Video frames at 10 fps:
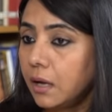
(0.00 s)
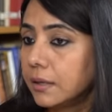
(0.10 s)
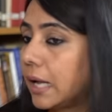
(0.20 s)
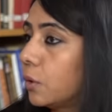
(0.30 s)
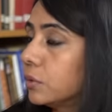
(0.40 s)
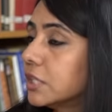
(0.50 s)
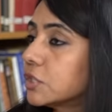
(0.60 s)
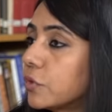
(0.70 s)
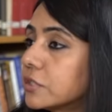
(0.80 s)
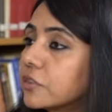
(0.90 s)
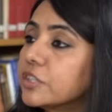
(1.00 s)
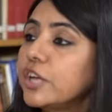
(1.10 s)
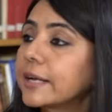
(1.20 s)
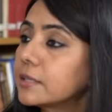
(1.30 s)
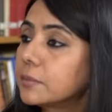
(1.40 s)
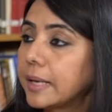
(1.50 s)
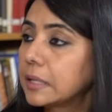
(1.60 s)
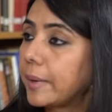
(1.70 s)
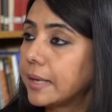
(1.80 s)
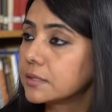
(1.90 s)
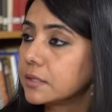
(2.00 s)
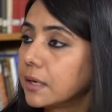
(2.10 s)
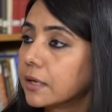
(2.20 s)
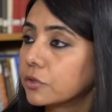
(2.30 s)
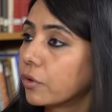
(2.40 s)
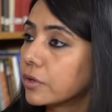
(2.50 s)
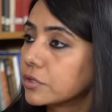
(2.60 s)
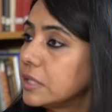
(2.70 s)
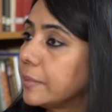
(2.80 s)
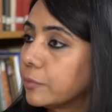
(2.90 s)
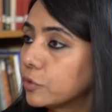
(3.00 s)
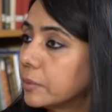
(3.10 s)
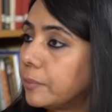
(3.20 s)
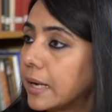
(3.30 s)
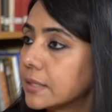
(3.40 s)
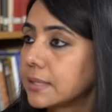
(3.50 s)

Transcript: Now, this was rejected by the Palestinian Authority, Mahmoud Abbas,